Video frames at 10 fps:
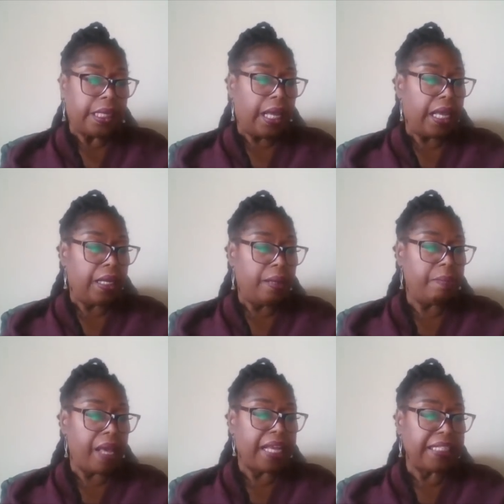Um,
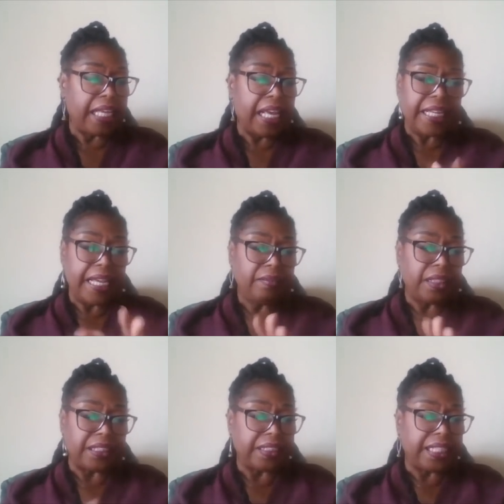and as, again, as
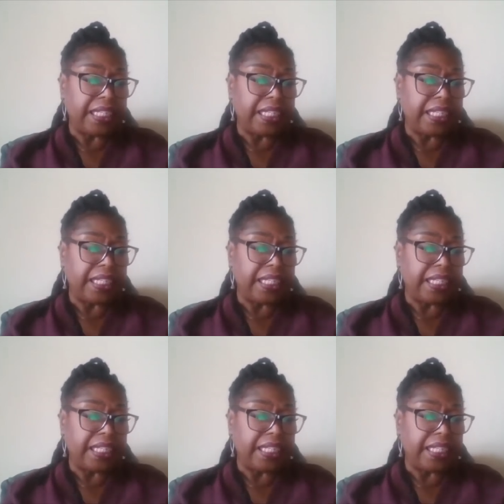I say,